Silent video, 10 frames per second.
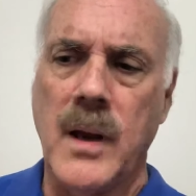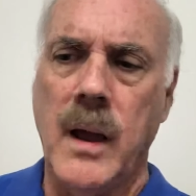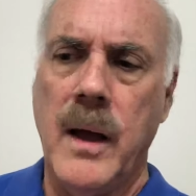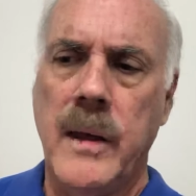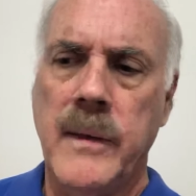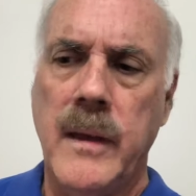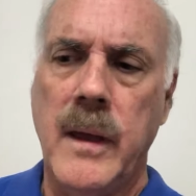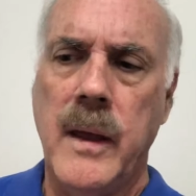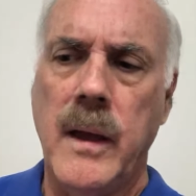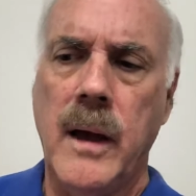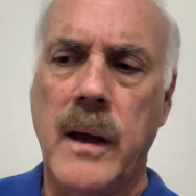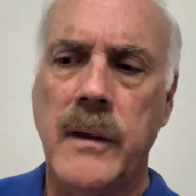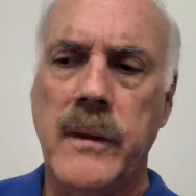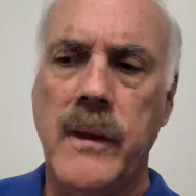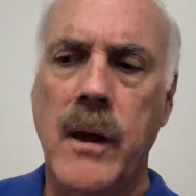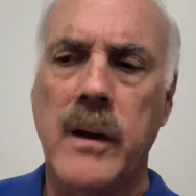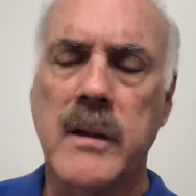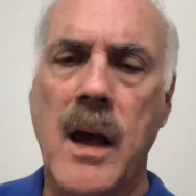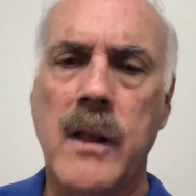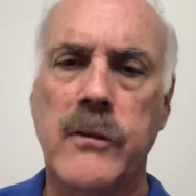
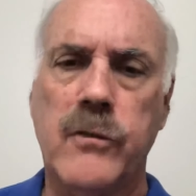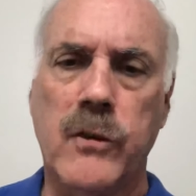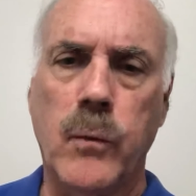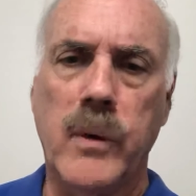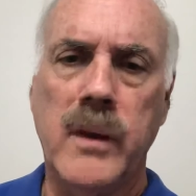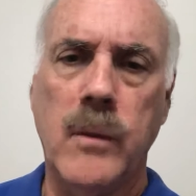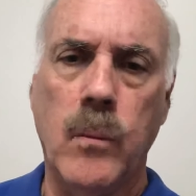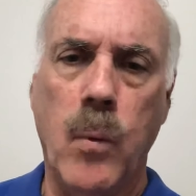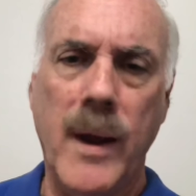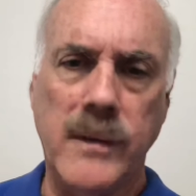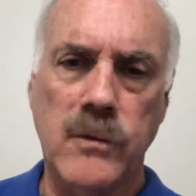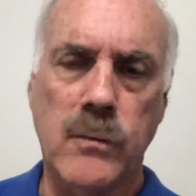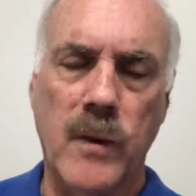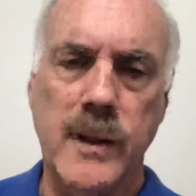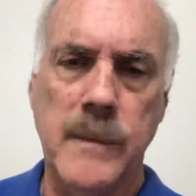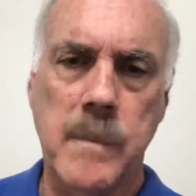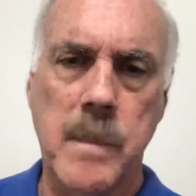non-college degree whites, right?